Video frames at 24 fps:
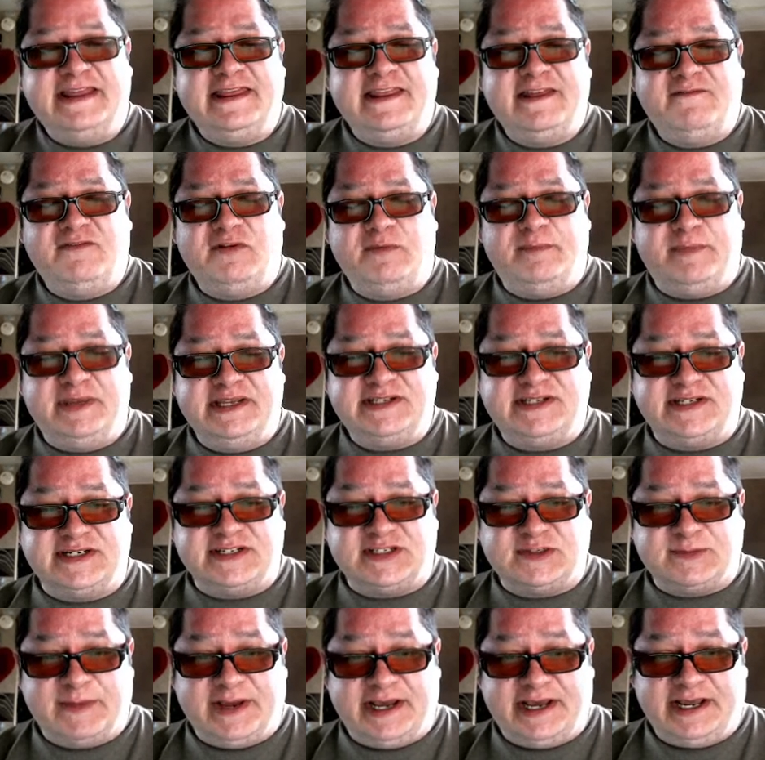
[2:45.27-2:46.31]

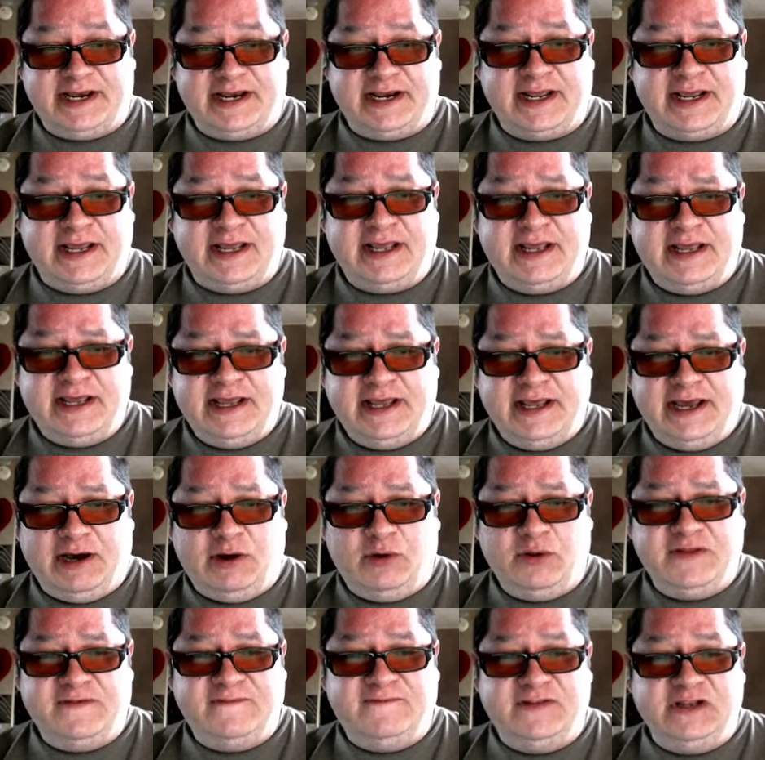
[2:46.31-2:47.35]
Businessman.
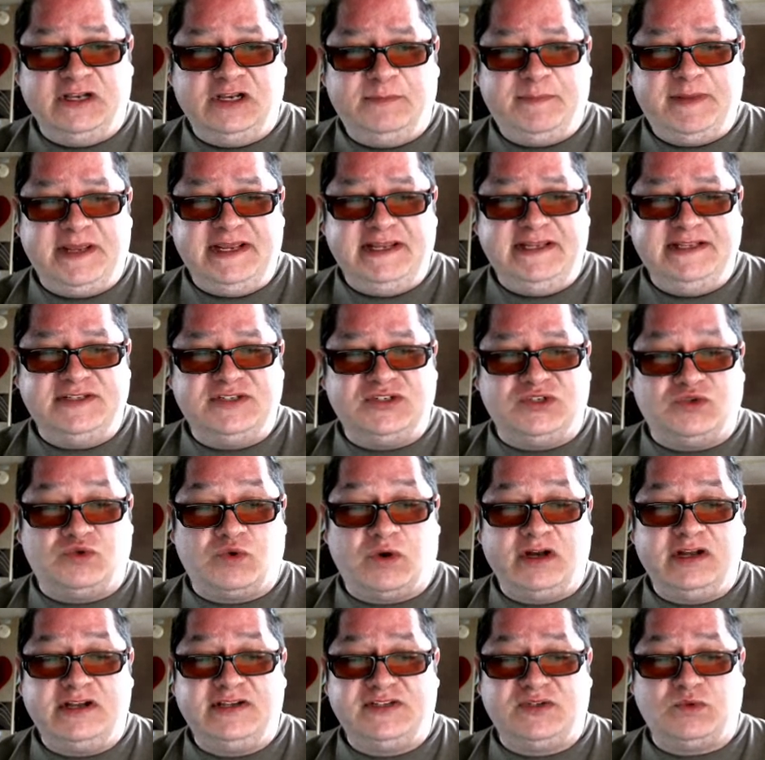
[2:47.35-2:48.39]
How the Philippines'
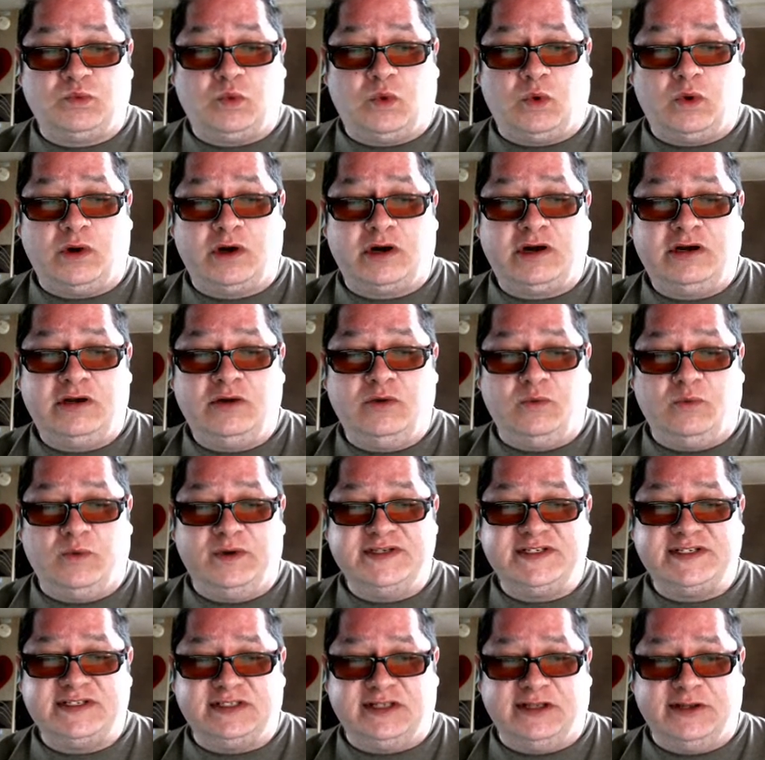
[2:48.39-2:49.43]
drugs war
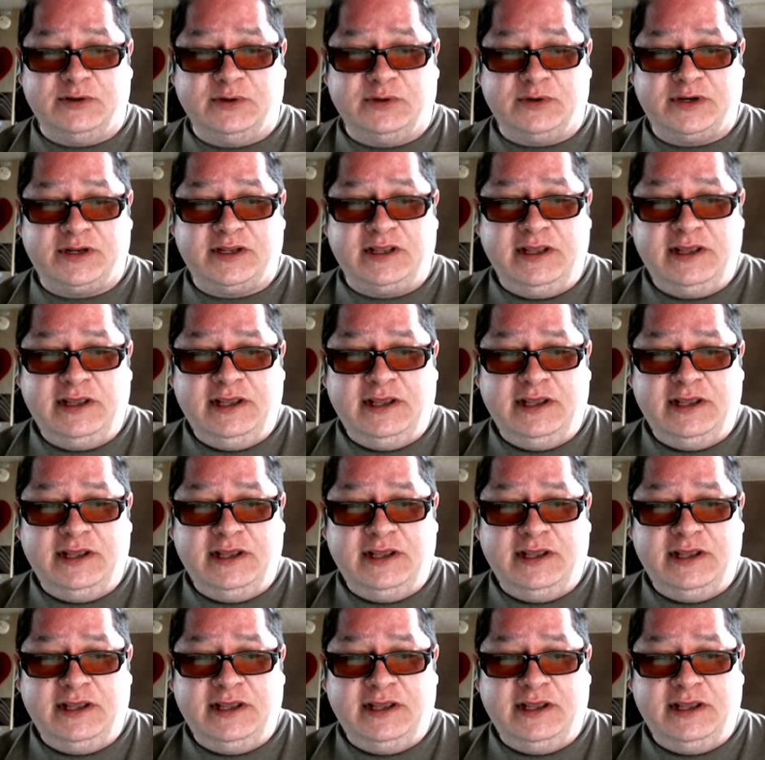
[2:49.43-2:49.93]
was slowed.